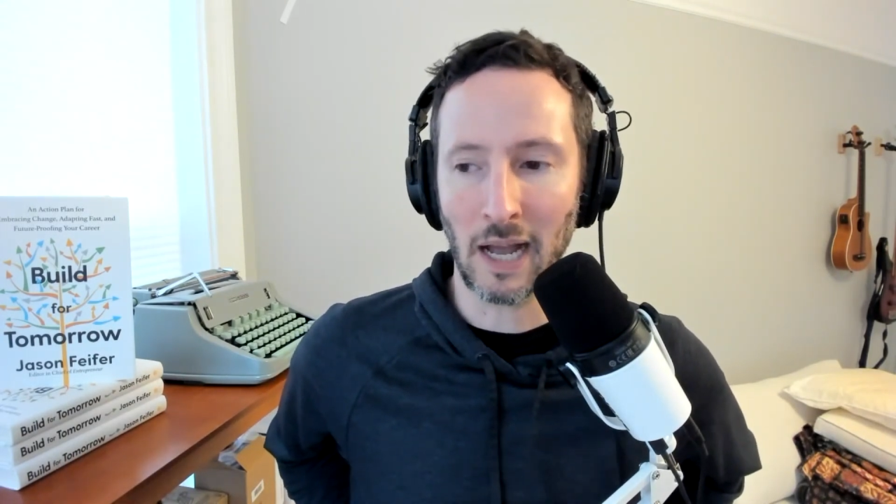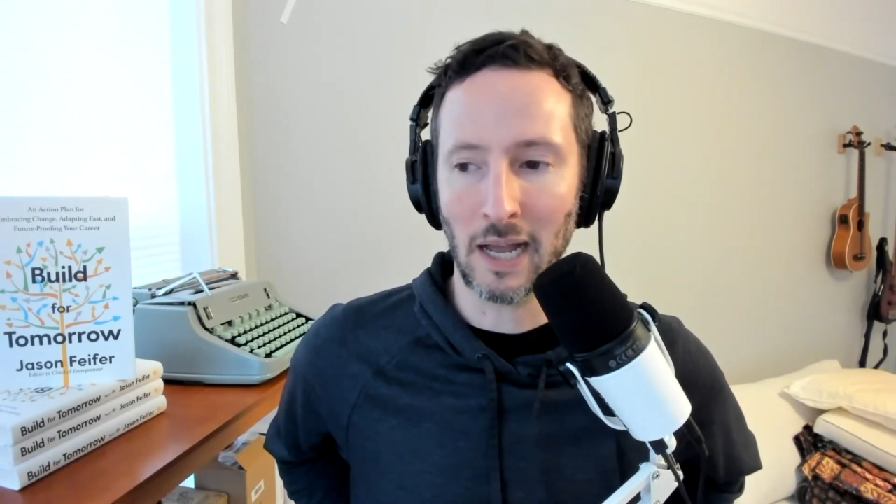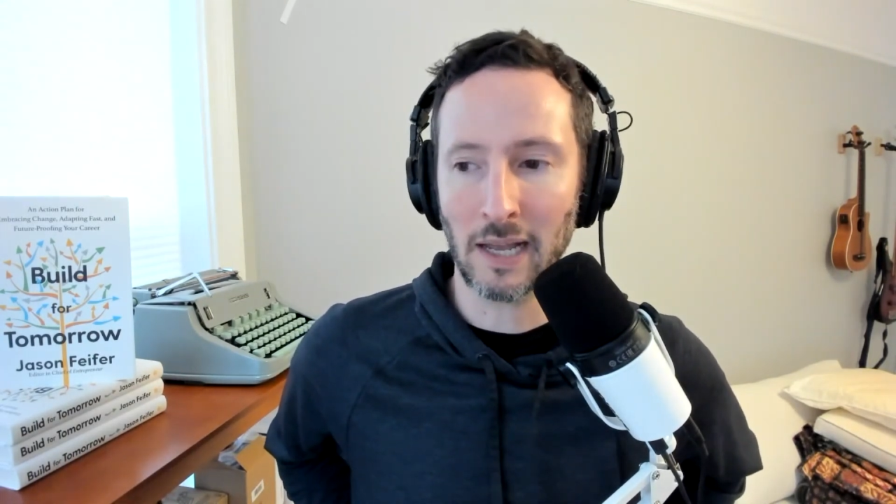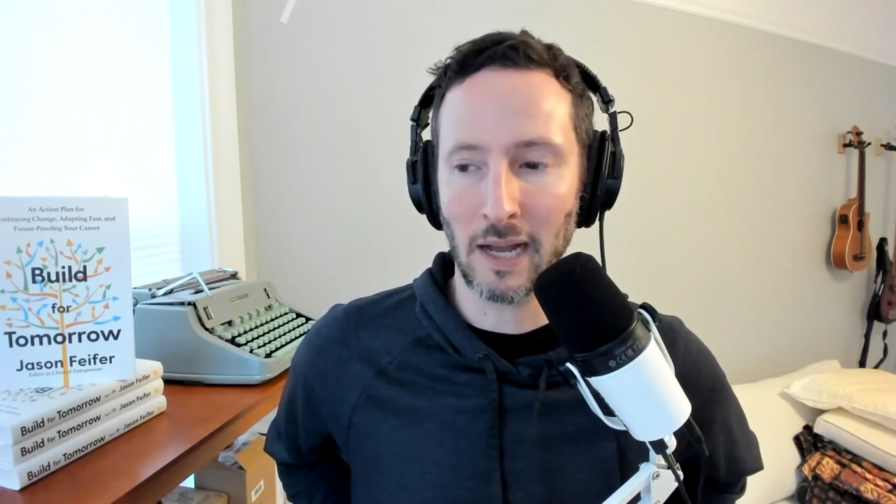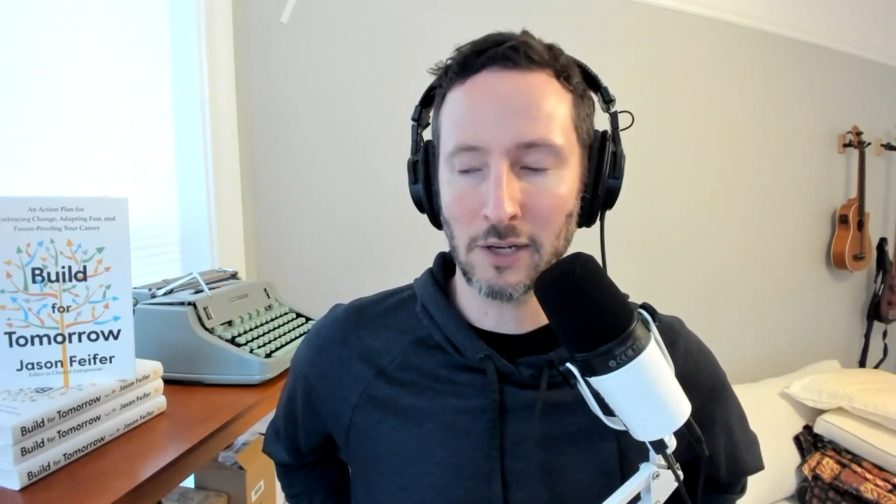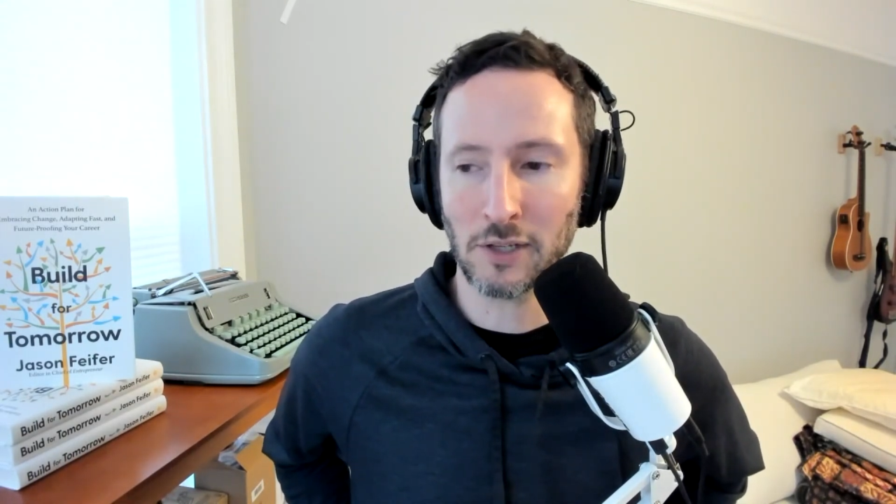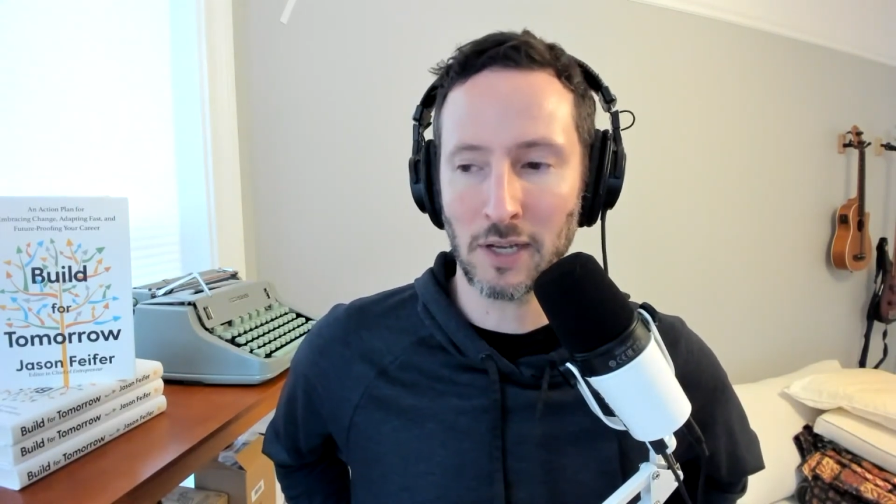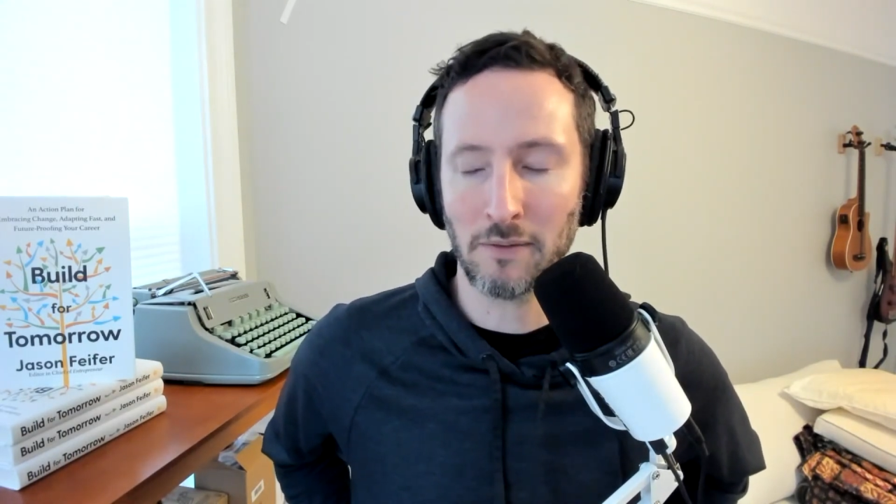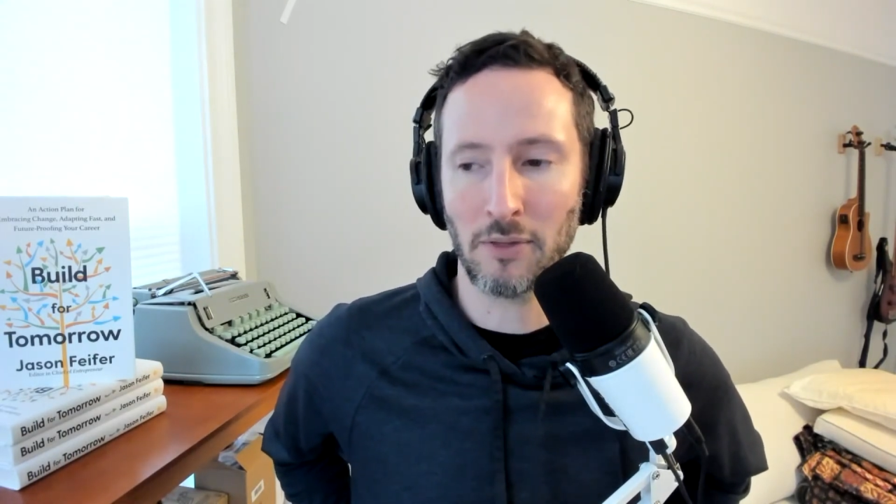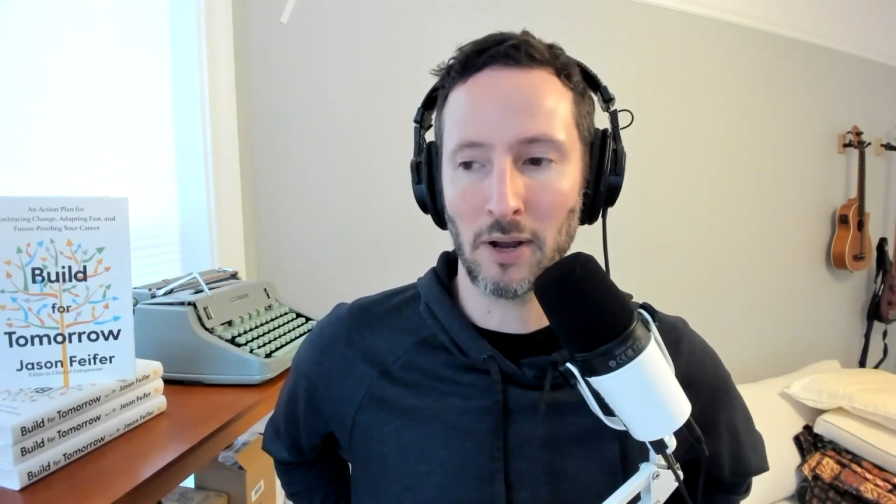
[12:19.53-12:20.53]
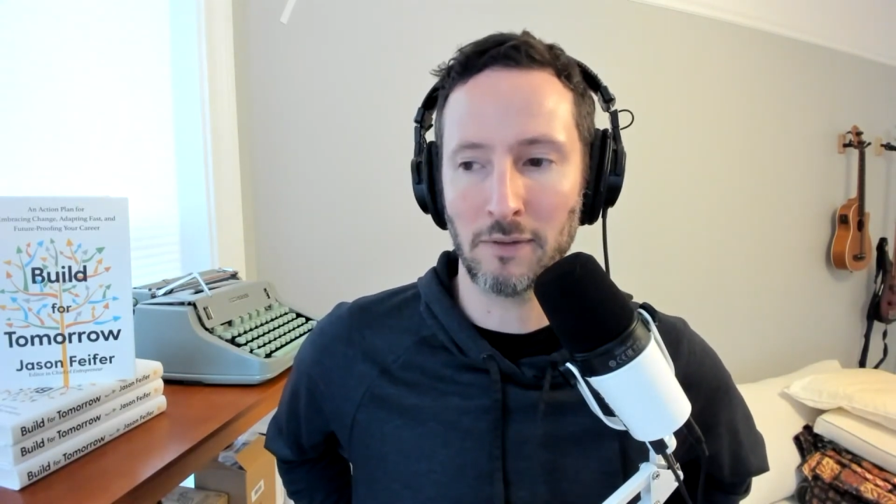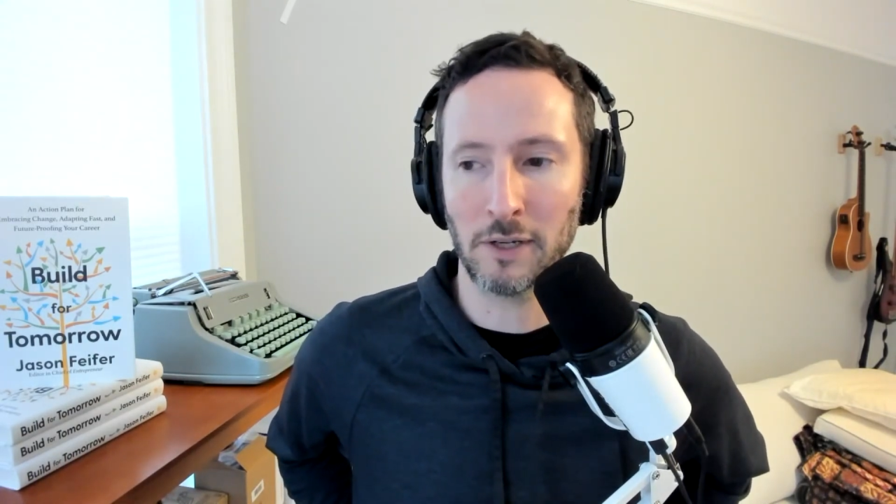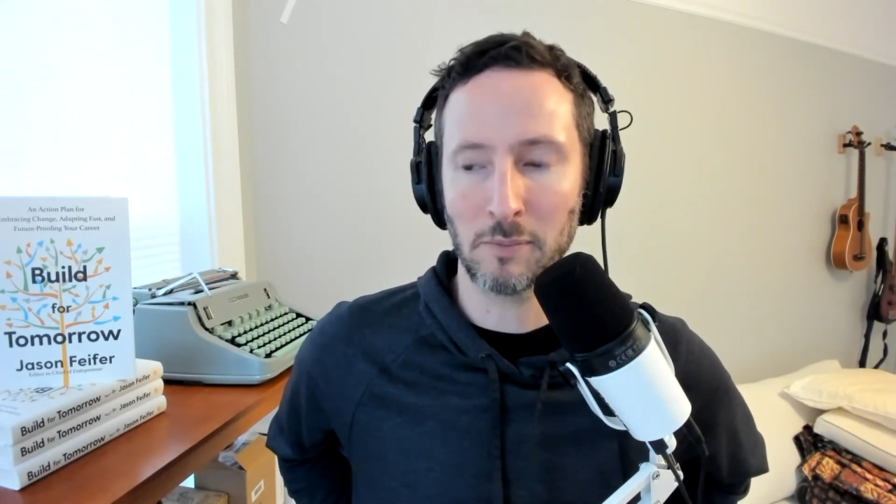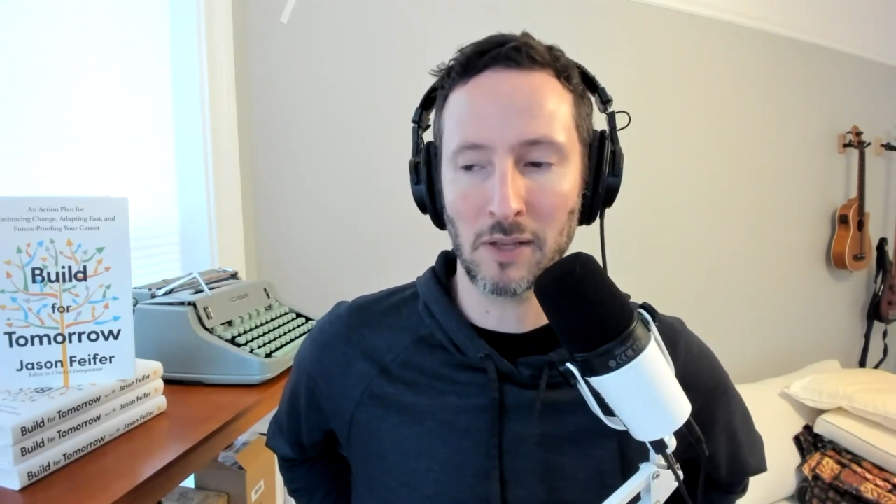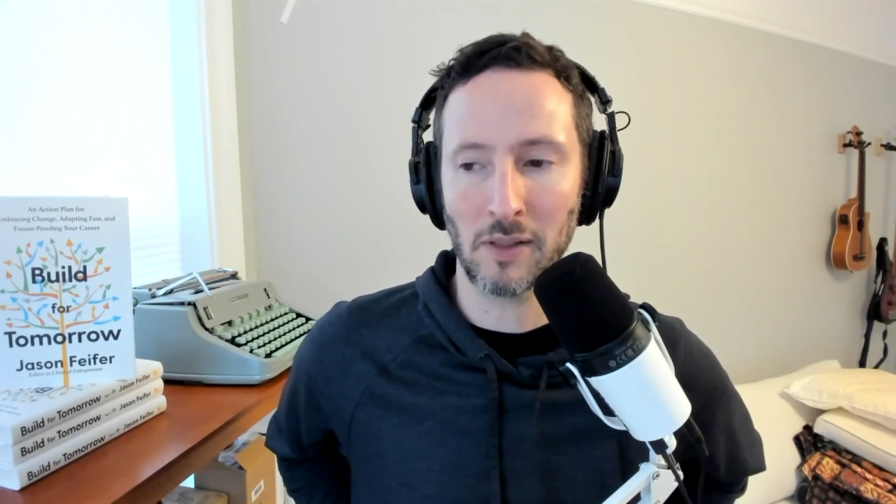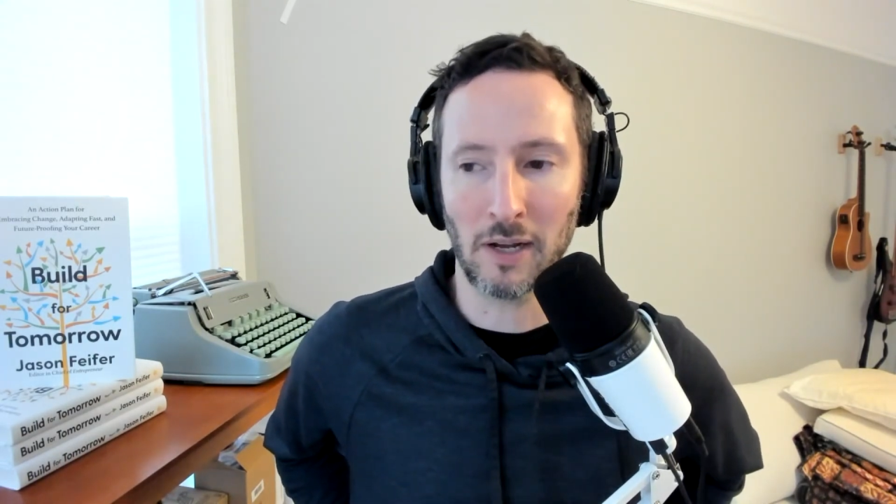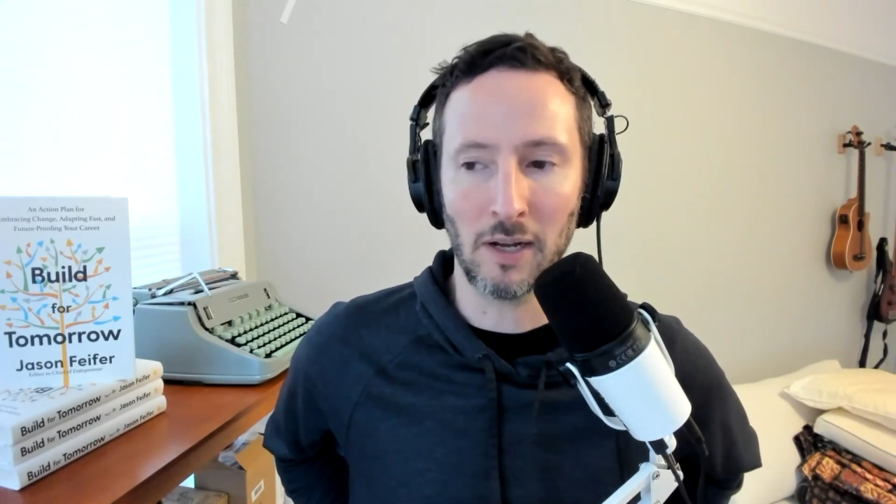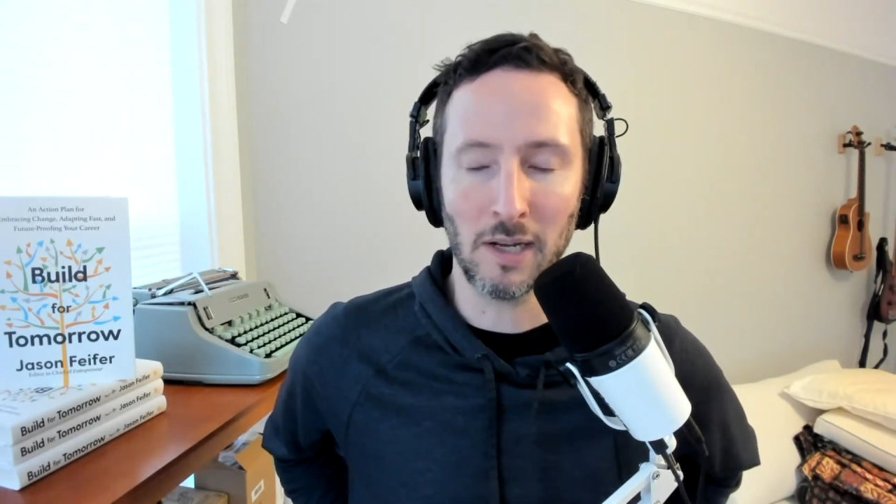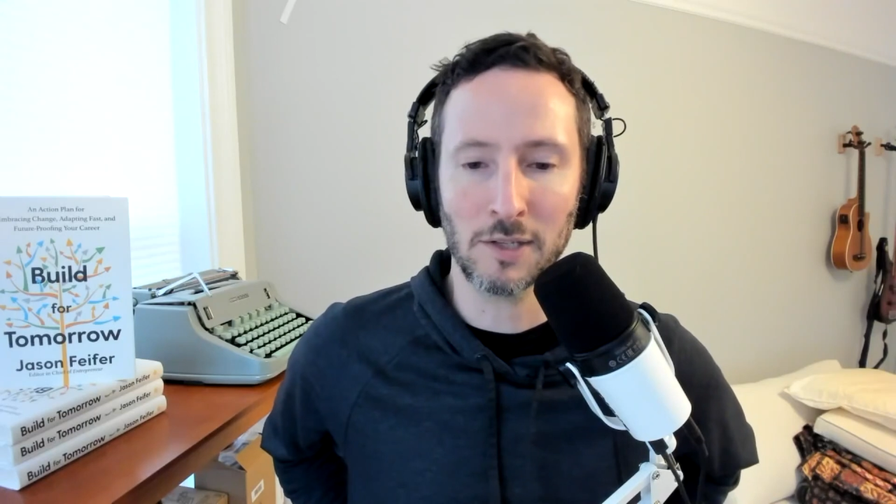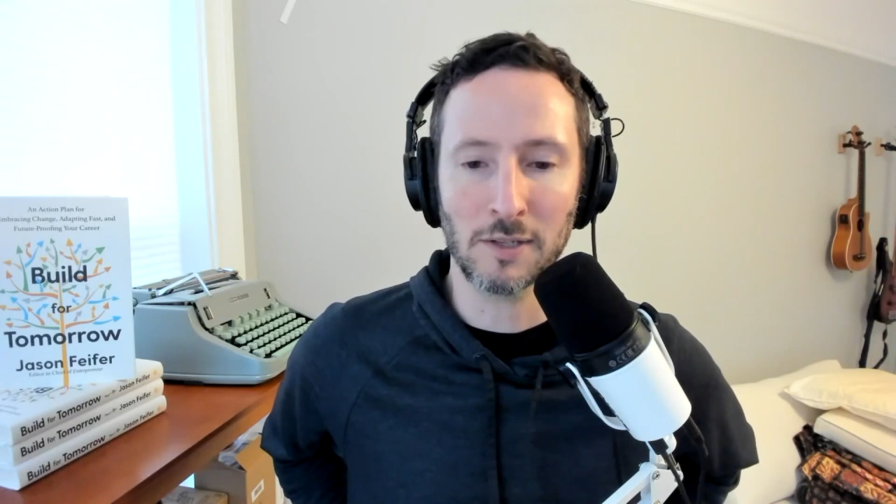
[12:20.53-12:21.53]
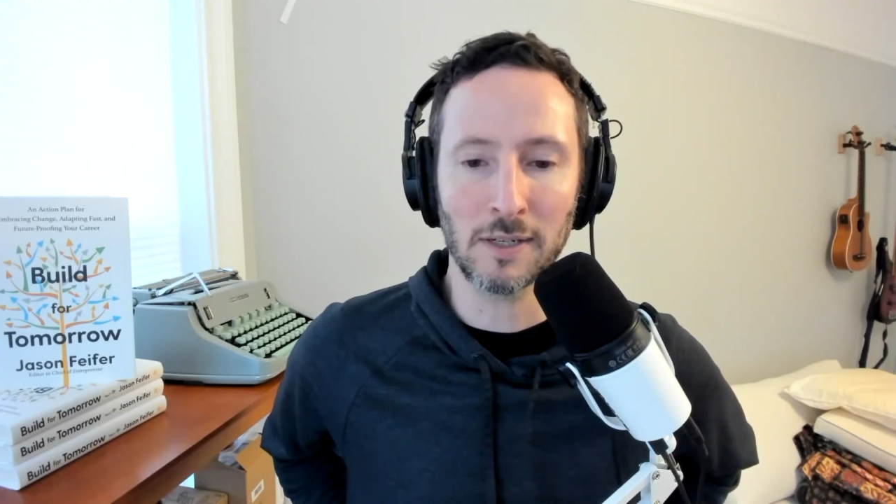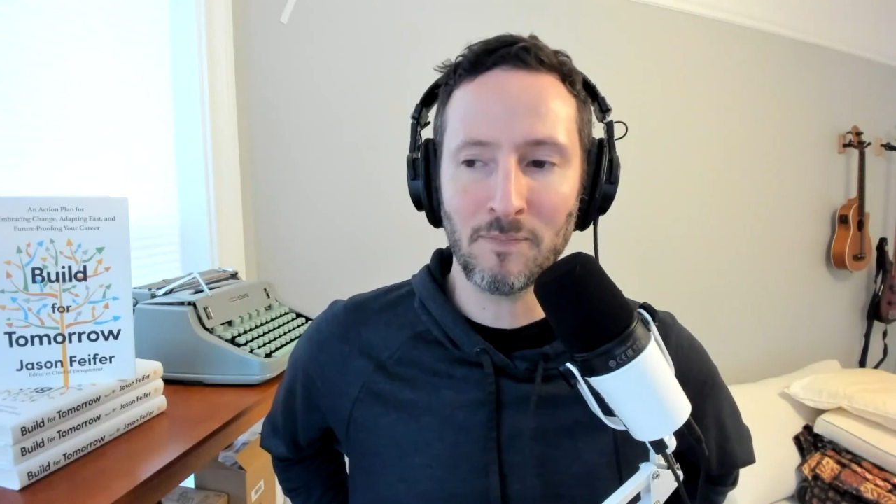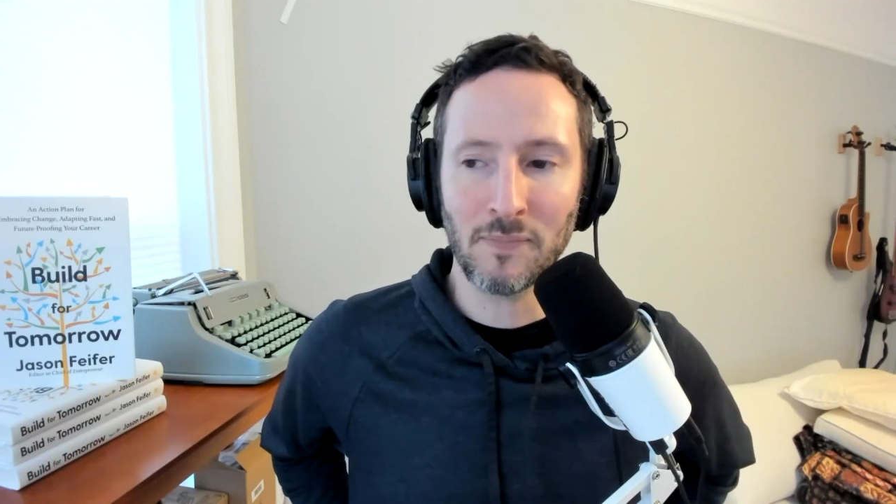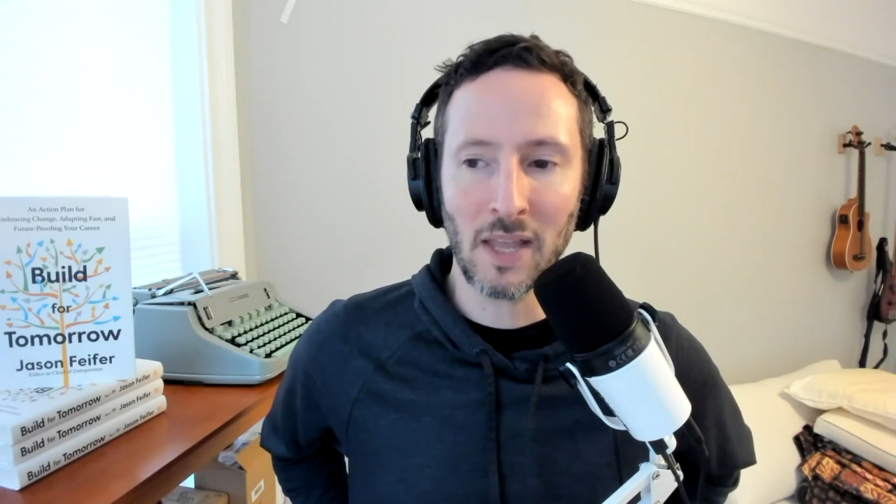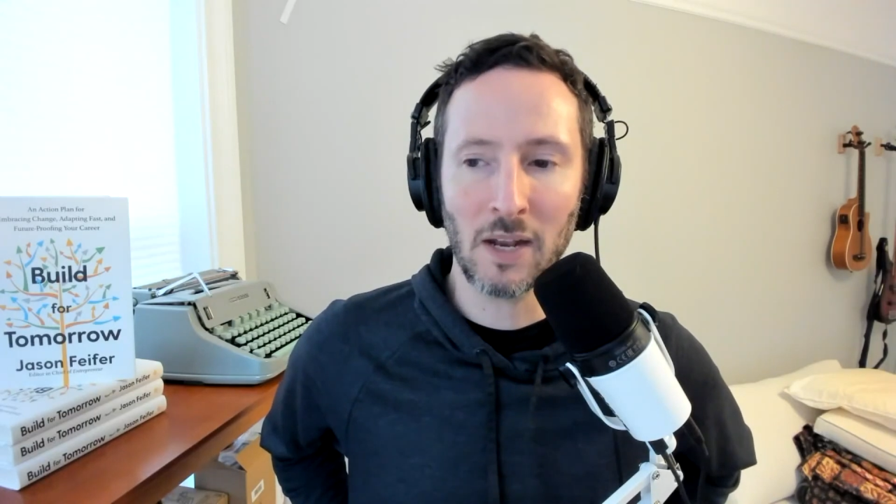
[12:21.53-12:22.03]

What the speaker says: I just kind of thought of it as being like a hustler.